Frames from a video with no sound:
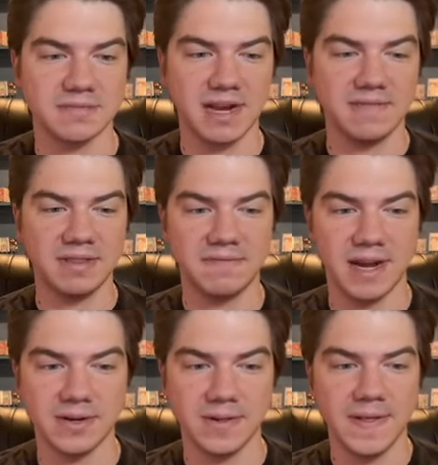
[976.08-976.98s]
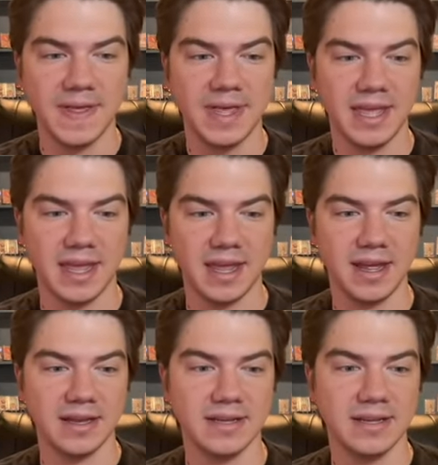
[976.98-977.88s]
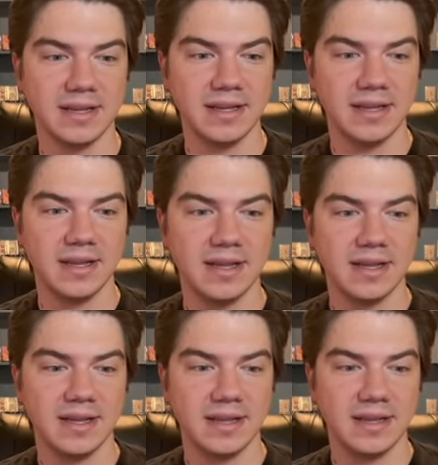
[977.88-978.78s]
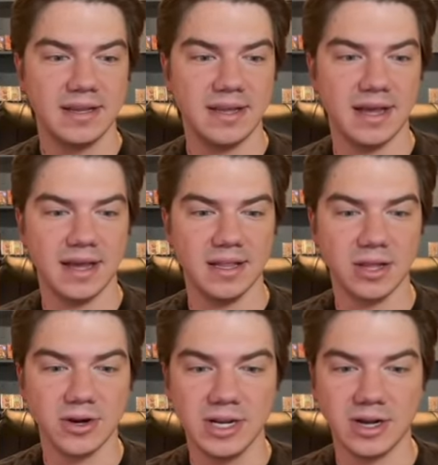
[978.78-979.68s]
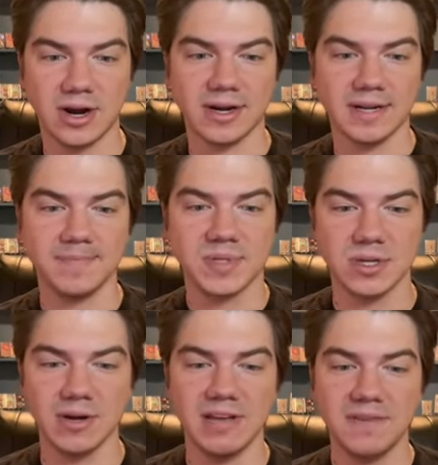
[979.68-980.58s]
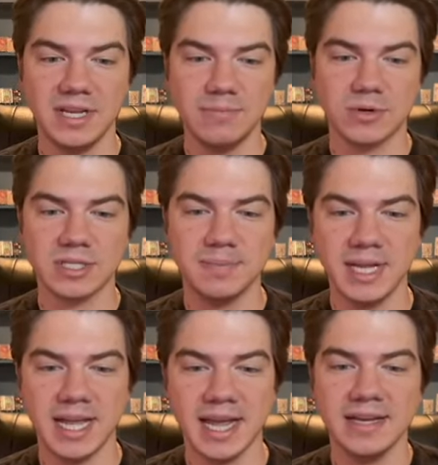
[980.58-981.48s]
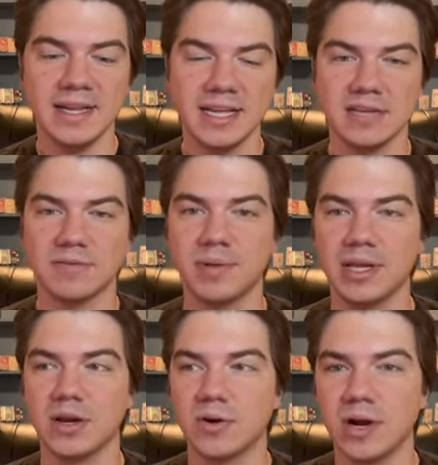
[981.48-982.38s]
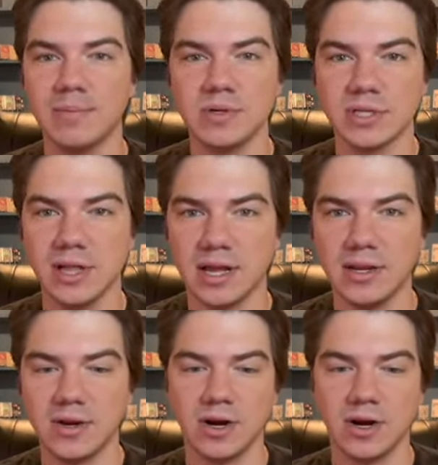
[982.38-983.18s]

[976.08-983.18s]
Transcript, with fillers: surviving the final and uh, learning to harden. So if you need more speed hate, if you're playing a Kurama who's clogging your